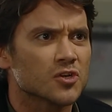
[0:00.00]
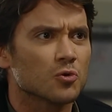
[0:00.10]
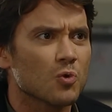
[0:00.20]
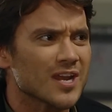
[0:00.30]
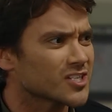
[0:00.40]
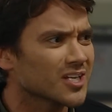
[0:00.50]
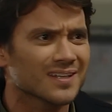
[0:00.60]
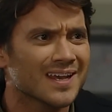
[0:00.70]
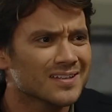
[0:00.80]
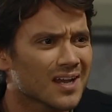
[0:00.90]
lives in her
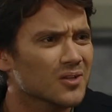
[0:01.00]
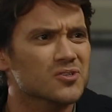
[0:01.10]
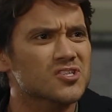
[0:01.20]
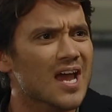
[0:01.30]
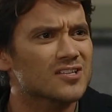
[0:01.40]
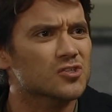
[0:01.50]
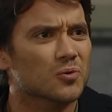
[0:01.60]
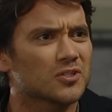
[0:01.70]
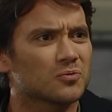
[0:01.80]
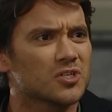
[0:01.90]
wake. She can tell her
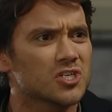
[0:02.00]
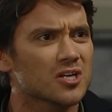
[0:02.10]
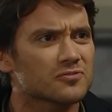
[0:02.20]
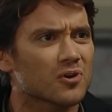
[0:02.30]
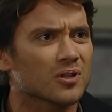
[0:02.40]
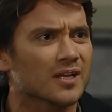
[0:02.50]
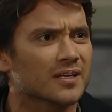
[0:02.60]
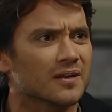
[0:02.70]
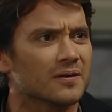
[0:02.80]
sad story to a judge okay, for